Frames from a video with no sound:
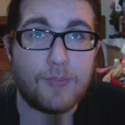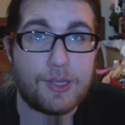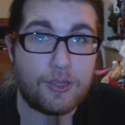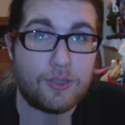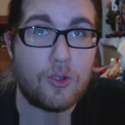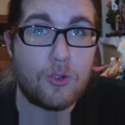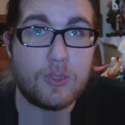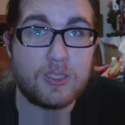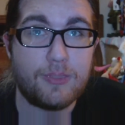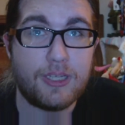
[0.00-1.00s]
My dog Coco
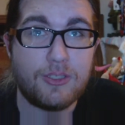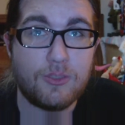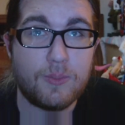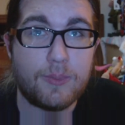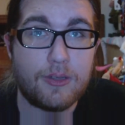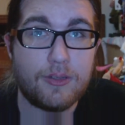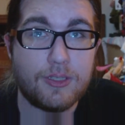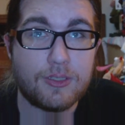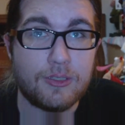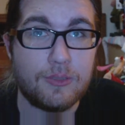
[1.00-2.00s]
wants to play too,
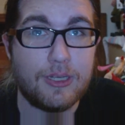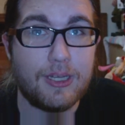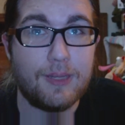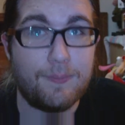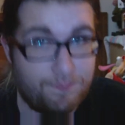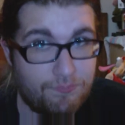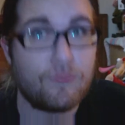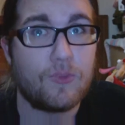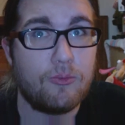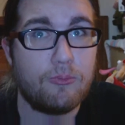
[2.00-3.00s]
apparently, so
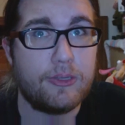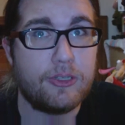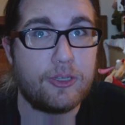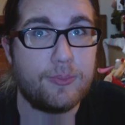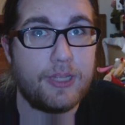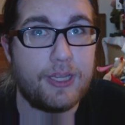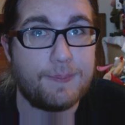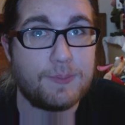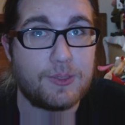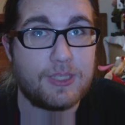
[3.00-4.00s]
we'll let her play
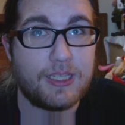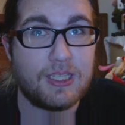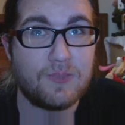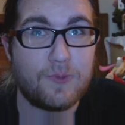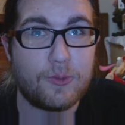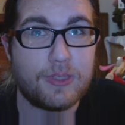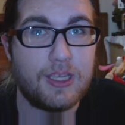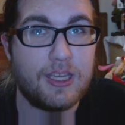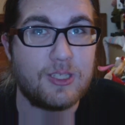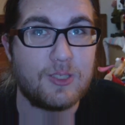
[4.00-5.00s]
it. So take it easy, folks.
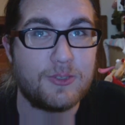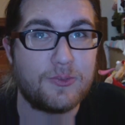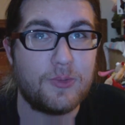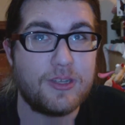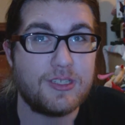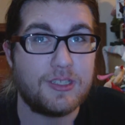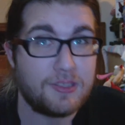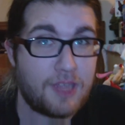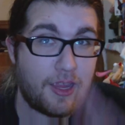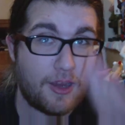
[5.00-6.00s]
Thank you guys so much for watching,
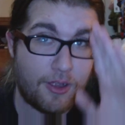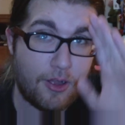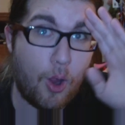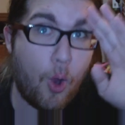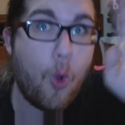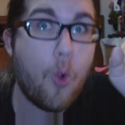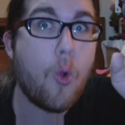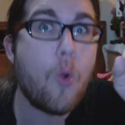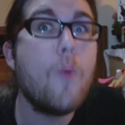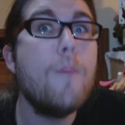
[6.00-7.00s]
and take care.
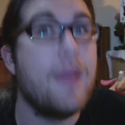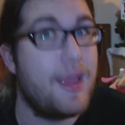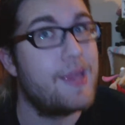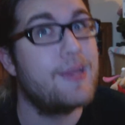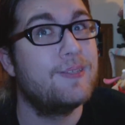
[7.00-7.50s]
Oh, man.